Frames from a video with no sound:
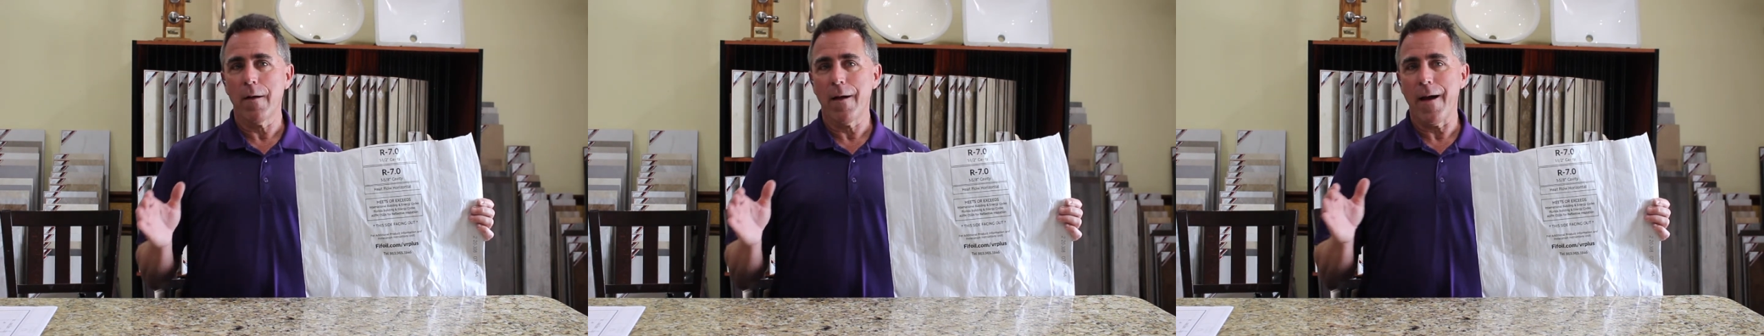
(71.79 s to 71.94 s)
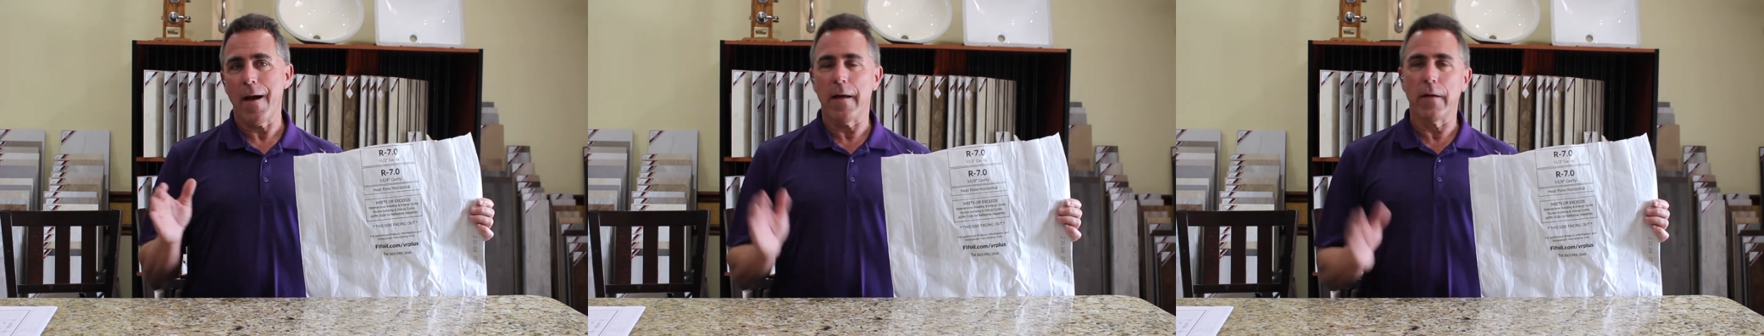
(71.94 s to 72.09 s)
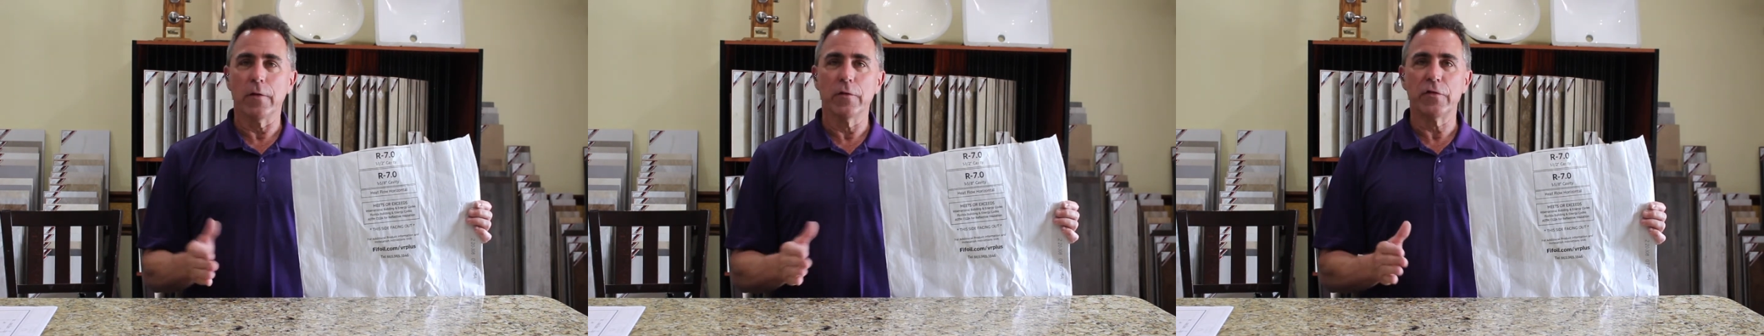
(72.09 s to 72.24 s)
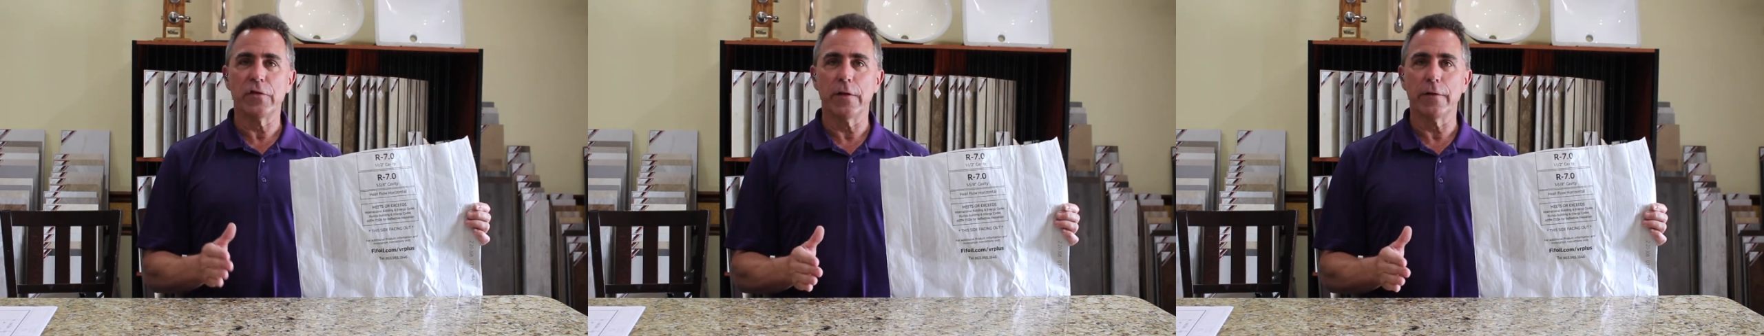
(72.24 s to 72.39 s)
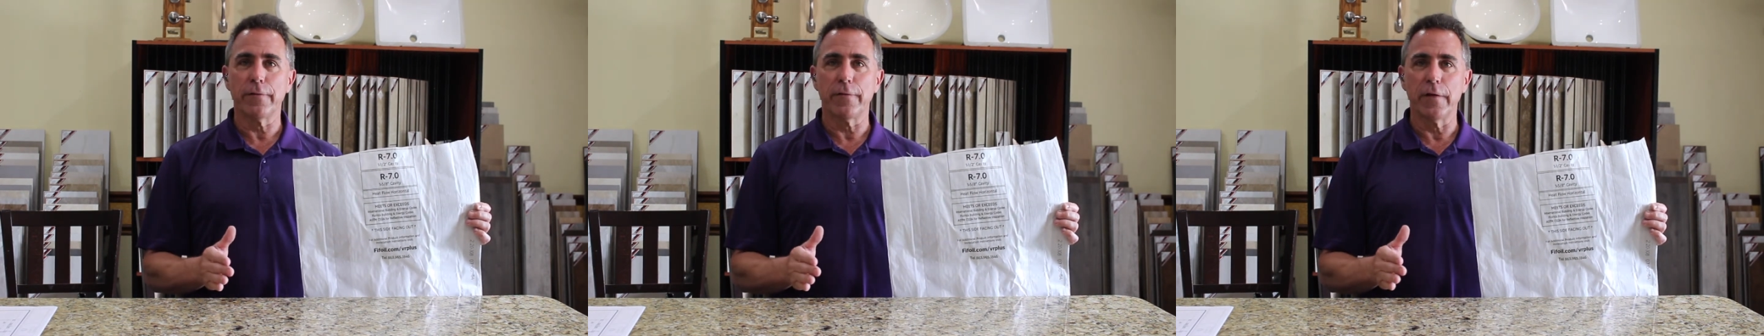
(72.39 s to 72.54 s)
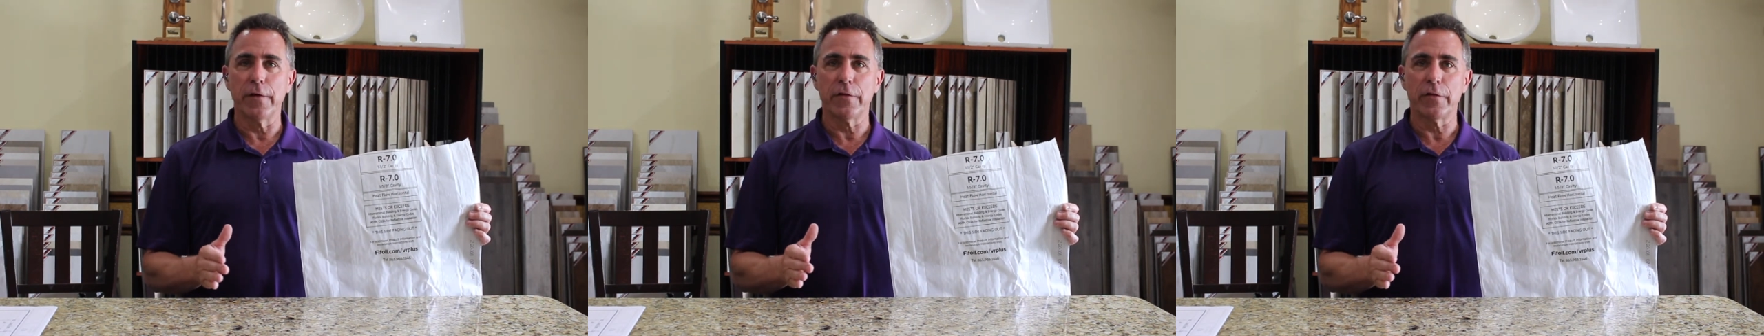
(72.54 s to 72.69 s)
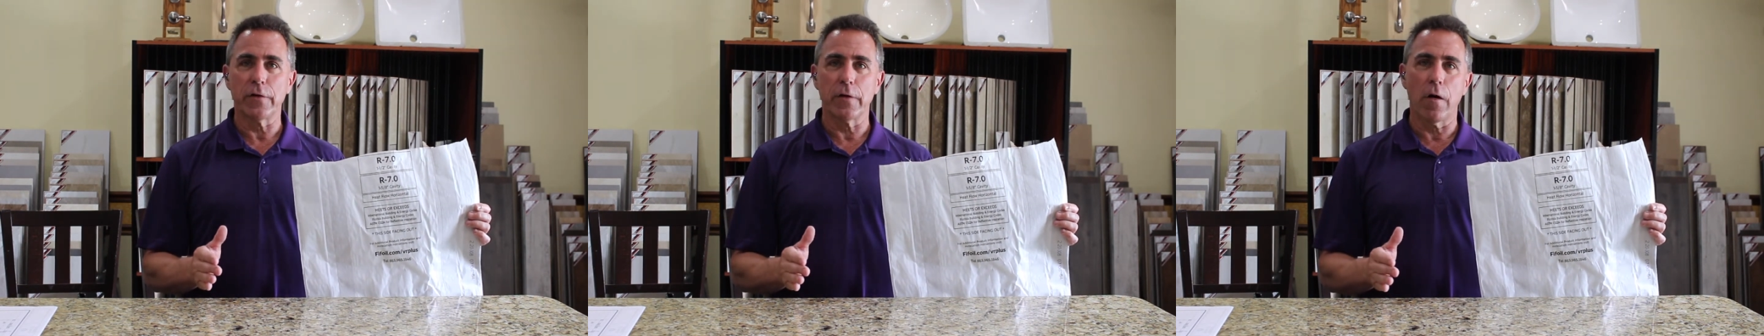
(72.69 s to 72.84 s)
energy
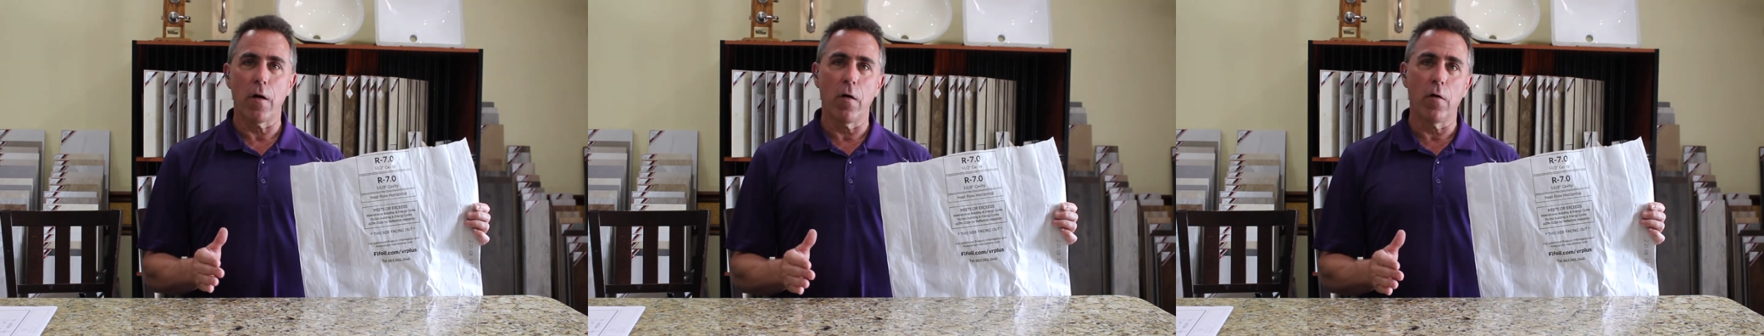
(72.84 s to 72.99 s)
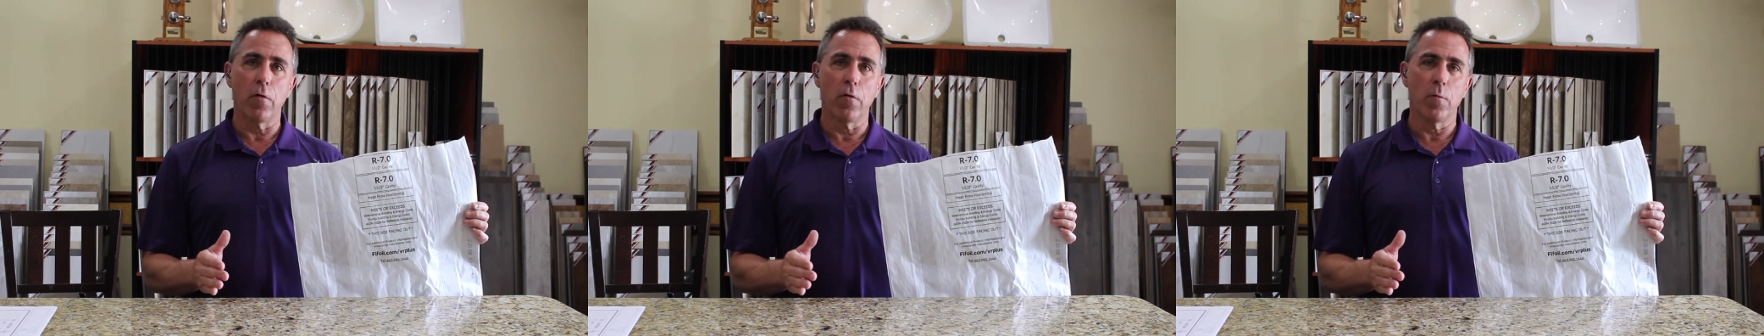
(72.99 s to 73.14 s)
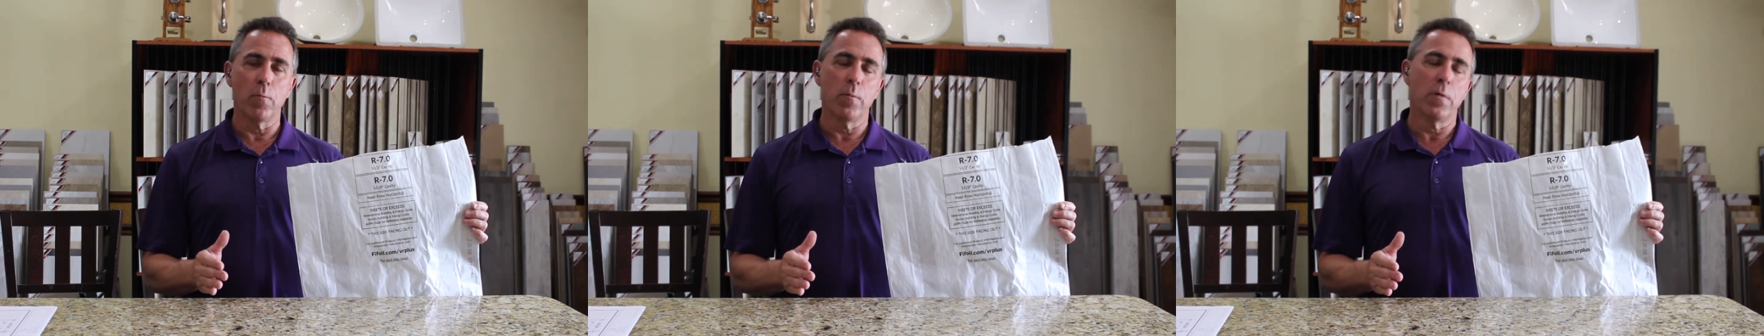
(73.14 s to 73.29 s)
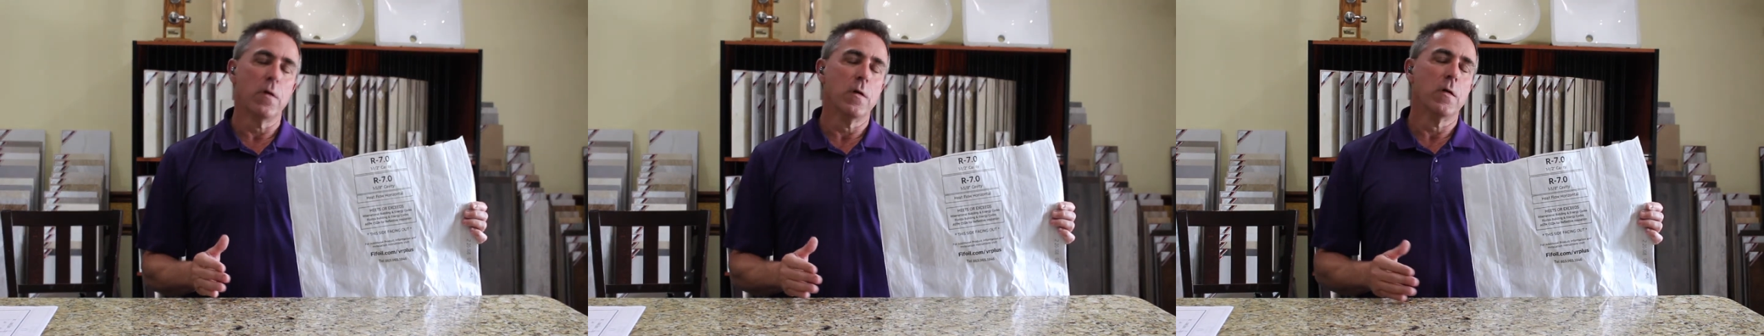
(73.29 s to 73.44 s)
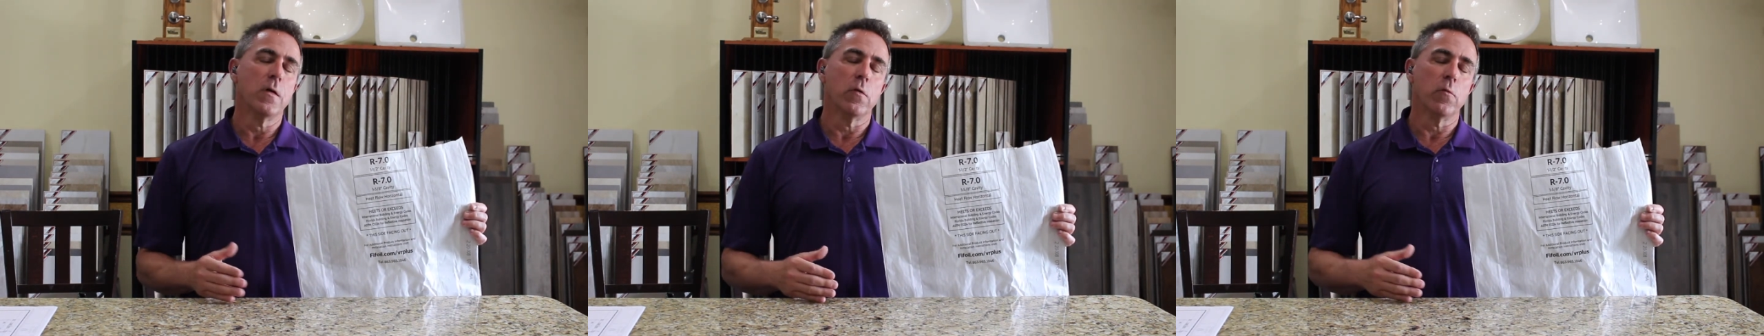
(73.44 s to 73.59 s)
efficient home,